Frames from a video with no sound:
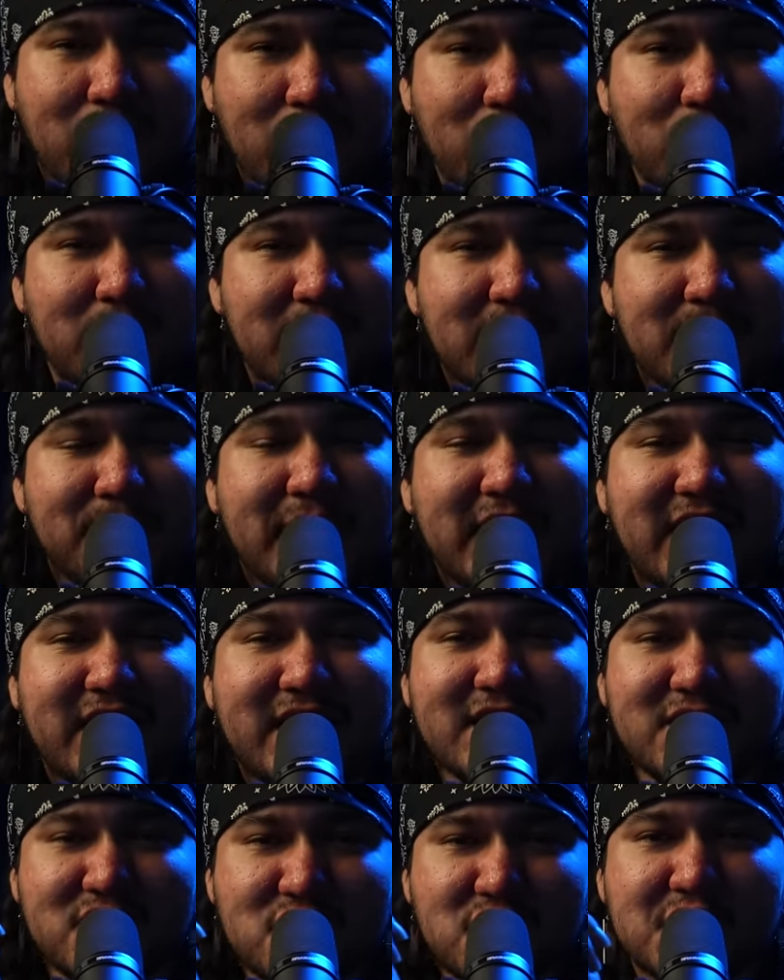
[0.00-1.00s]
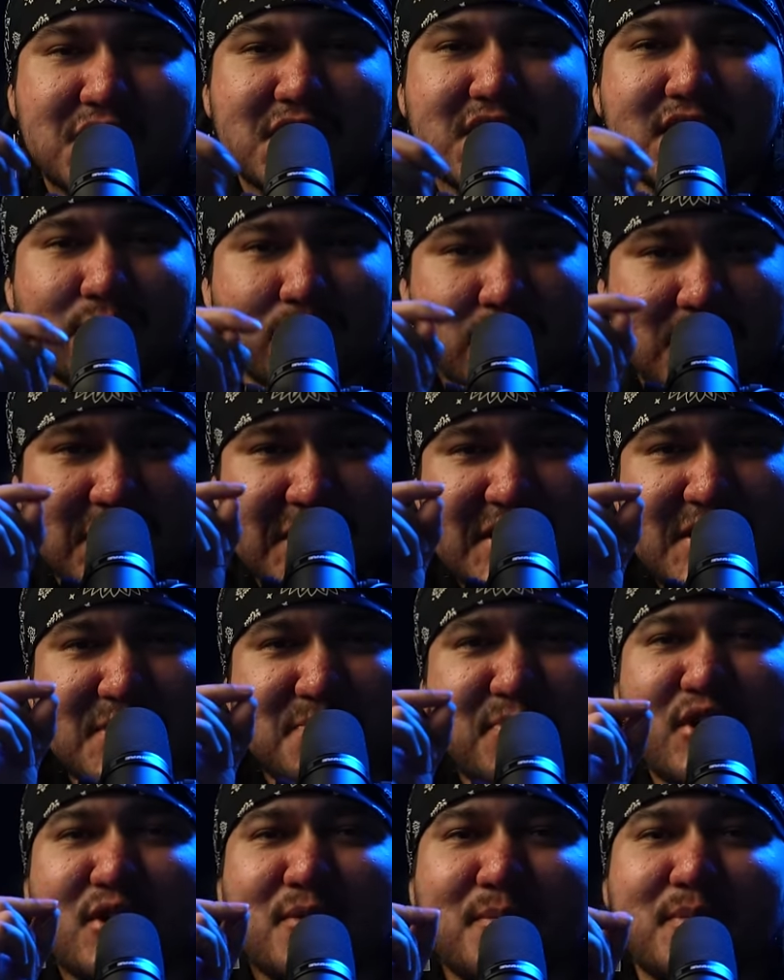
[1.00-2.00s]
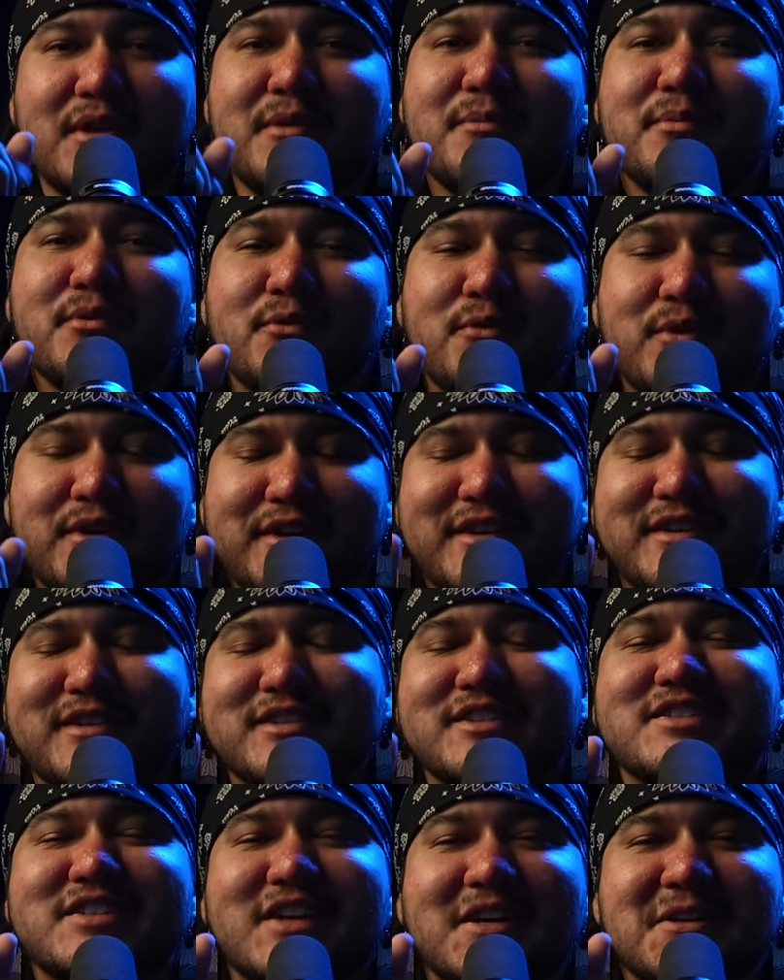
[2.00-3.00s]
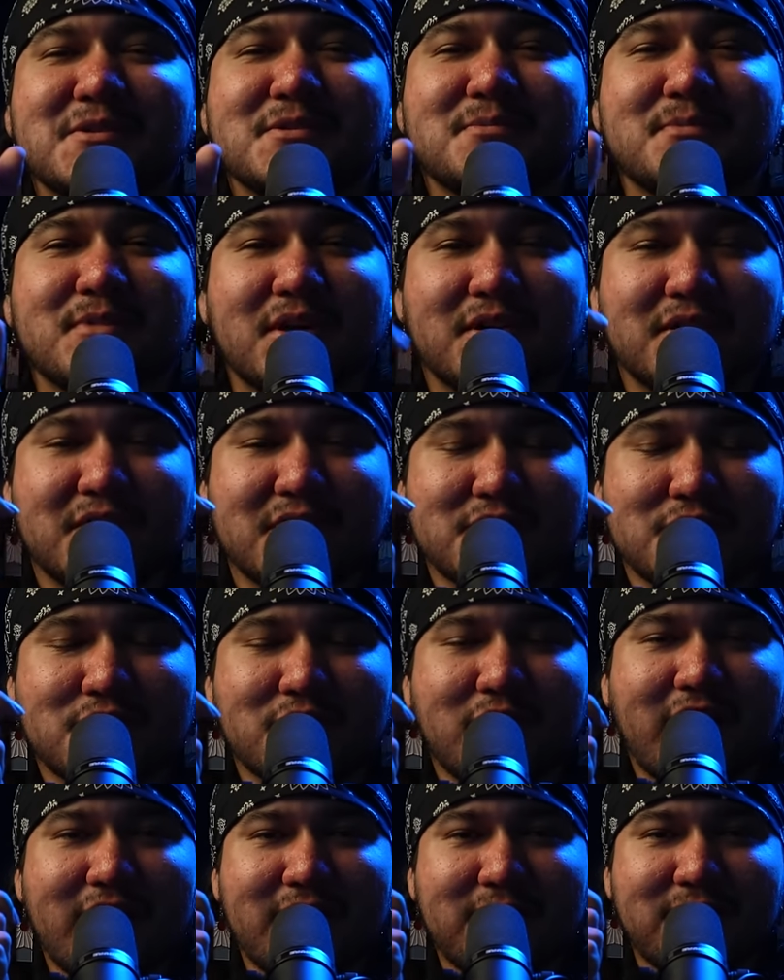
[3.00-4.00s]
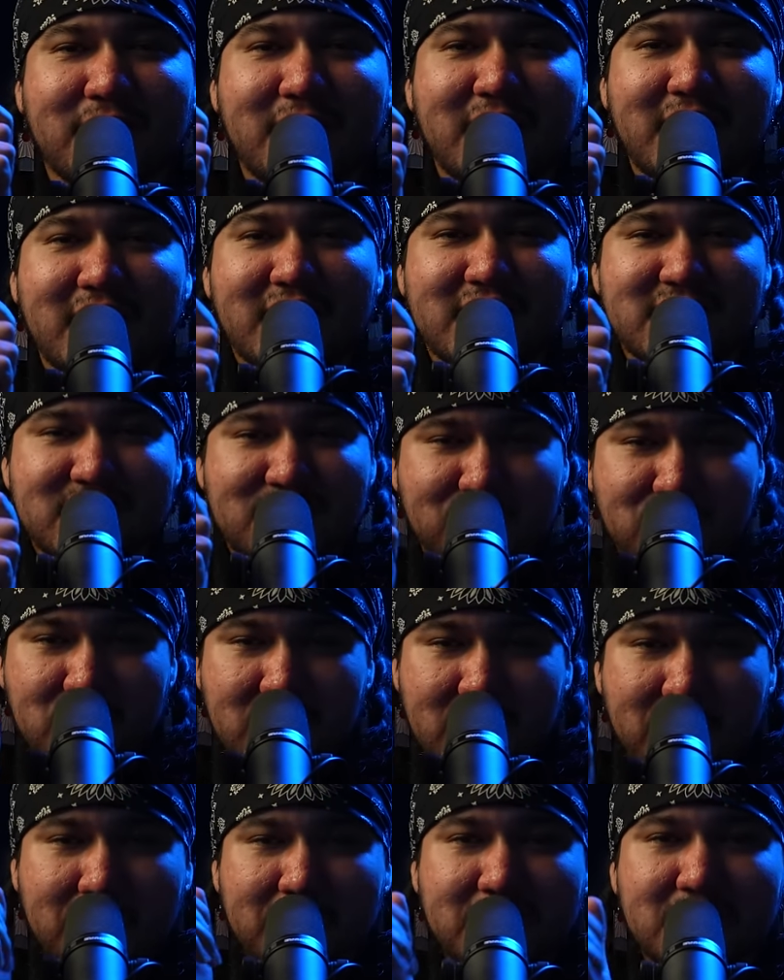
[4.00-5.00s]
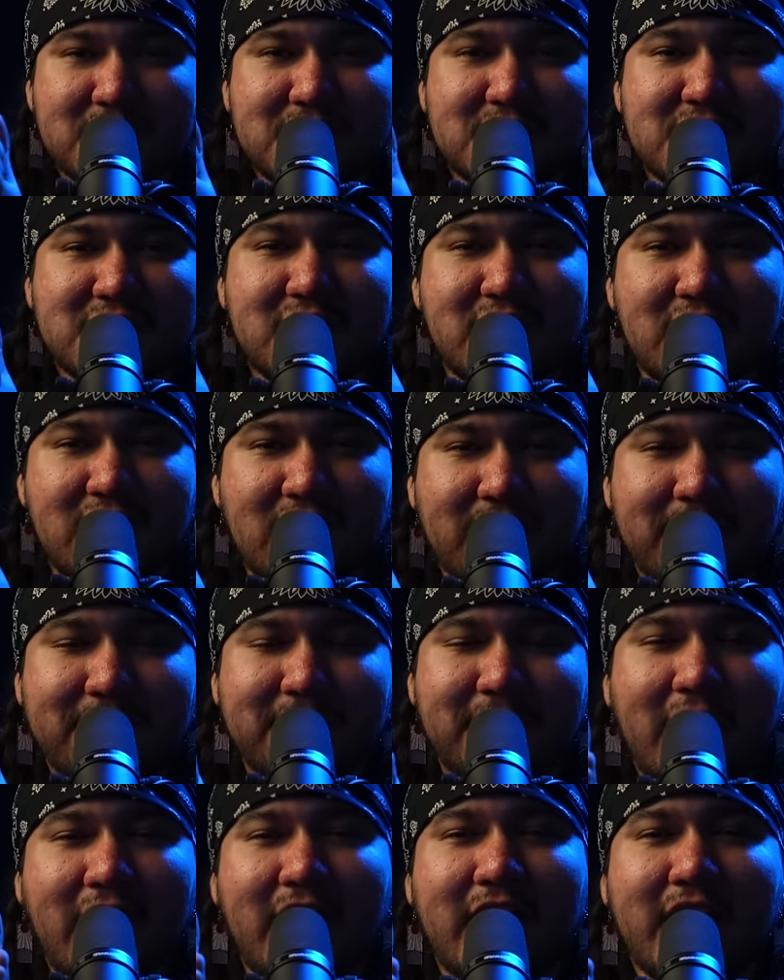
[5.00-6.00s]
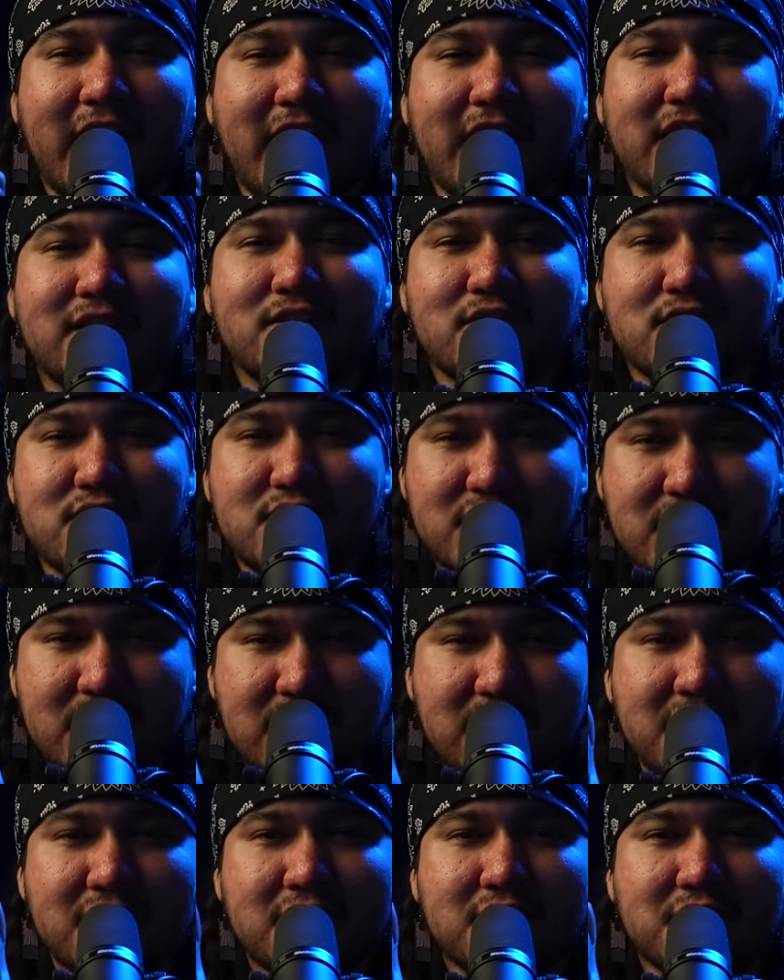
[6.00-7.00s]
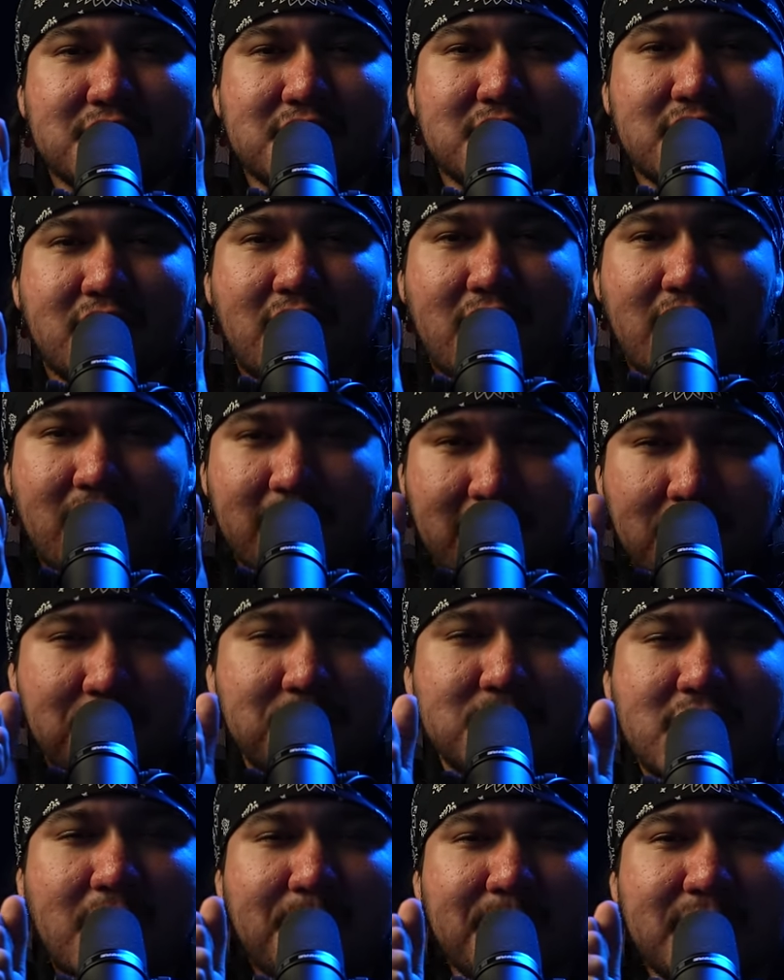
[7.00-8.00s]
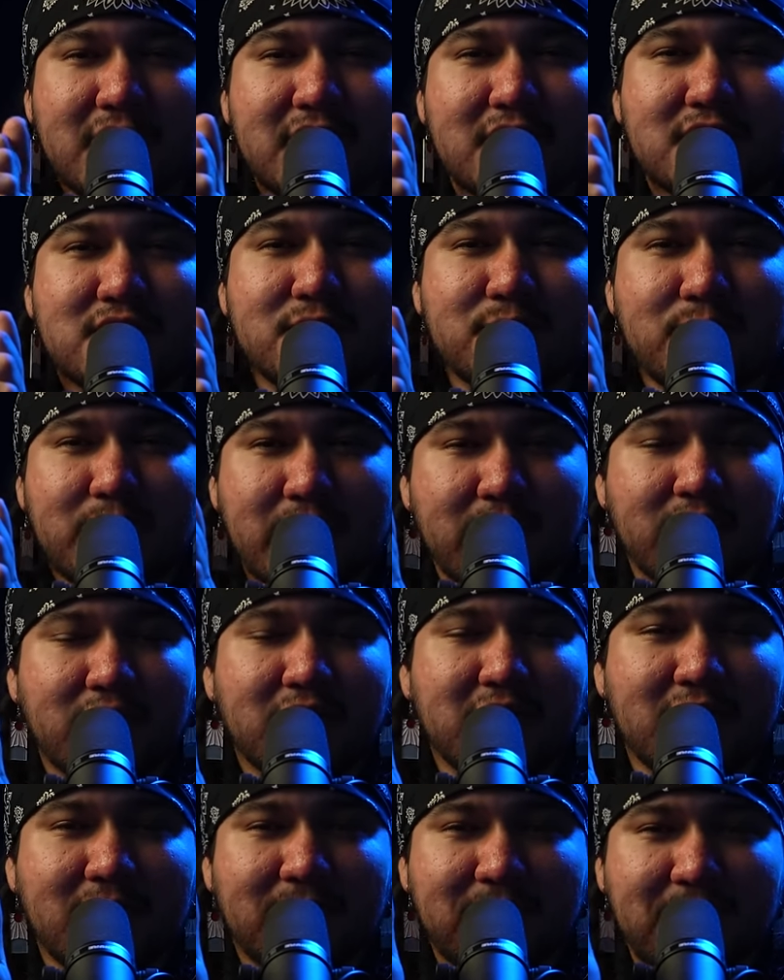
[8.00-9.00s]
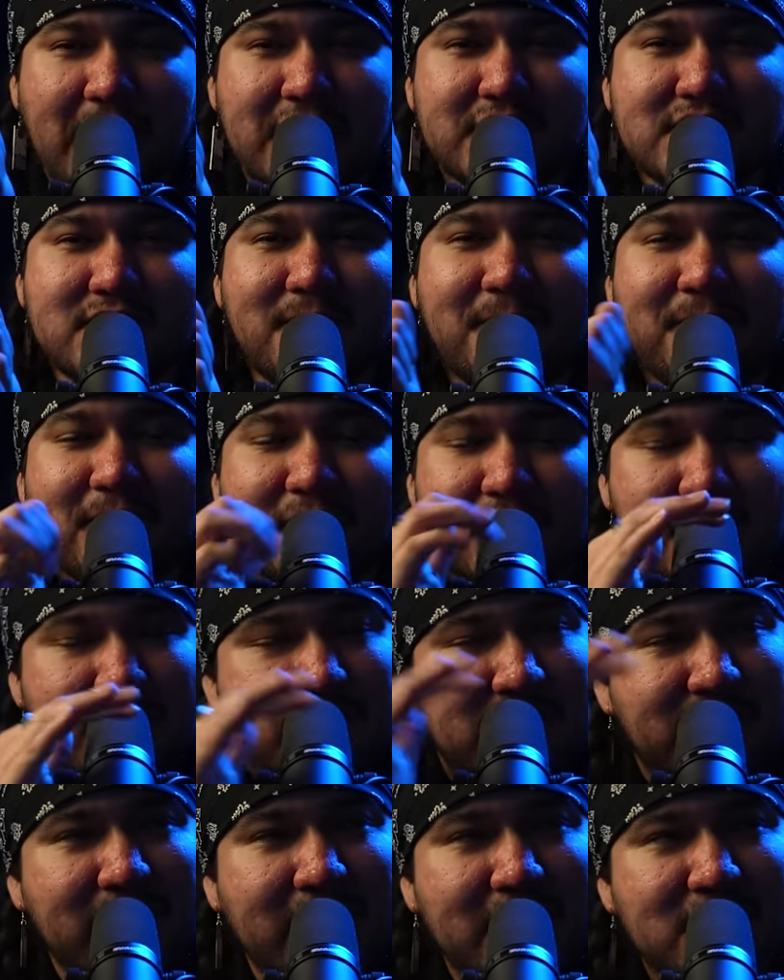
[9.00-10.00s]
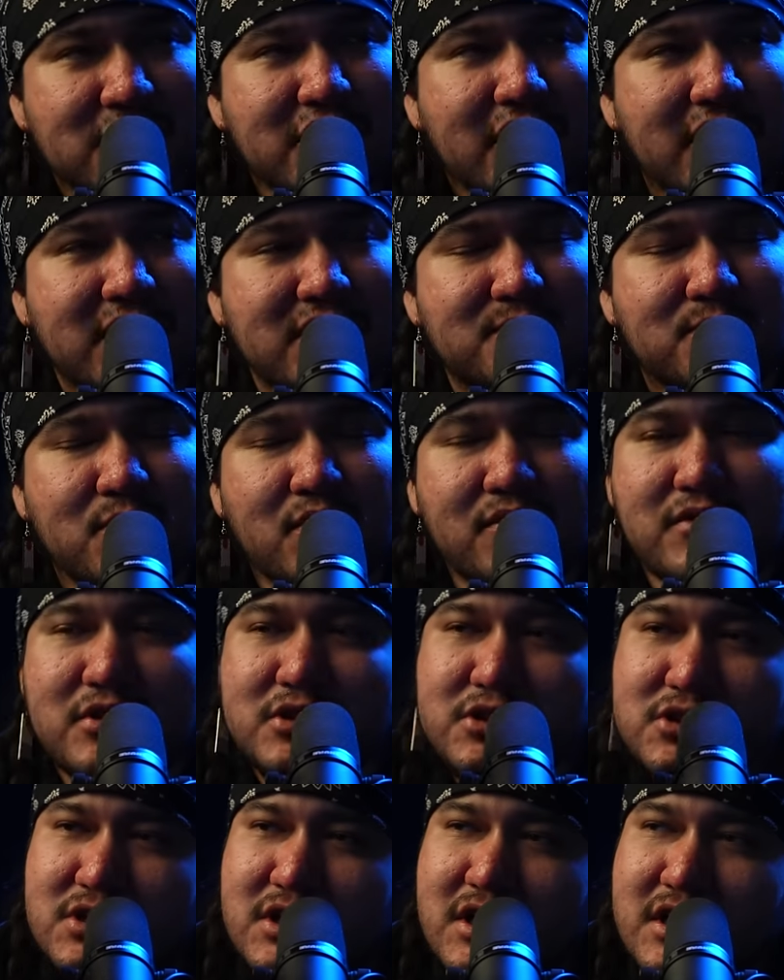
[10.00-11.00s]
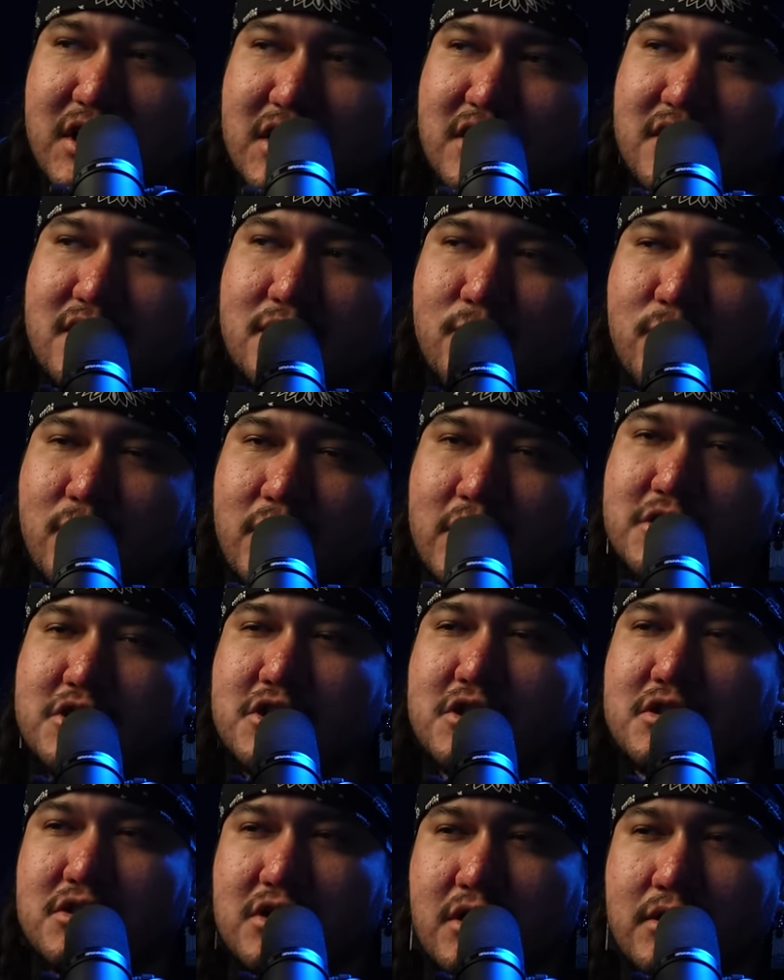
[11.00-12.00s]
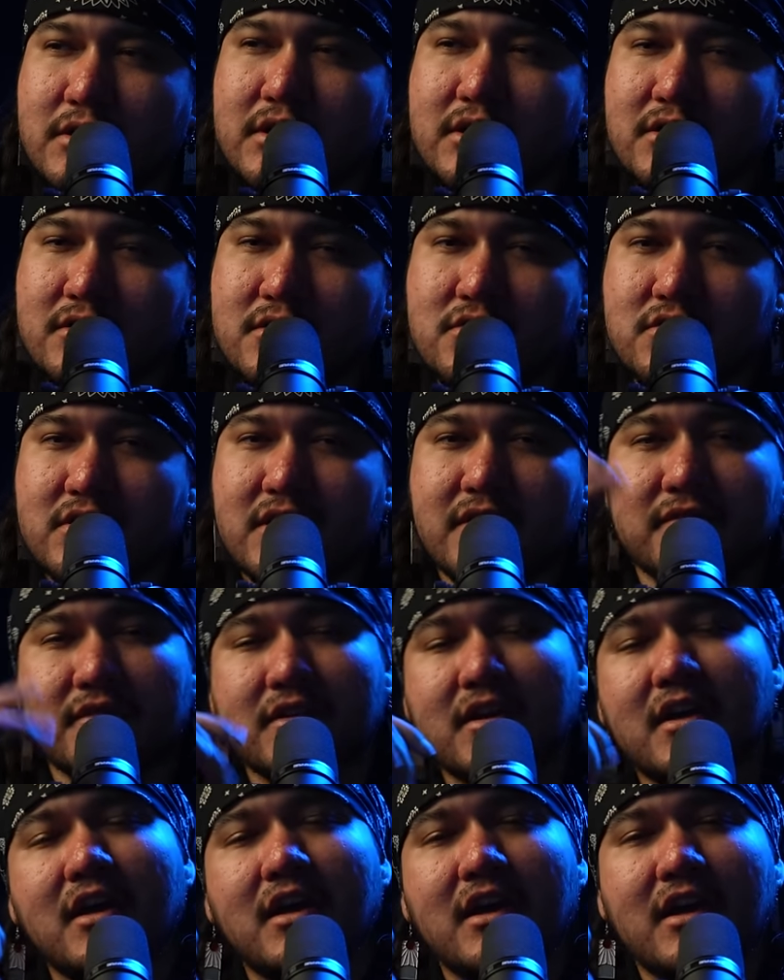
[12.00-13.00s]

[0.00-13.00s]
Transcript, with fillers: What really made it interesting was the spirit people wanted to test me on this drive to be able to see if I had the skills from Dominic Toretto in the Fast and Furious franchise movie, studying and watching Tokyo Drift,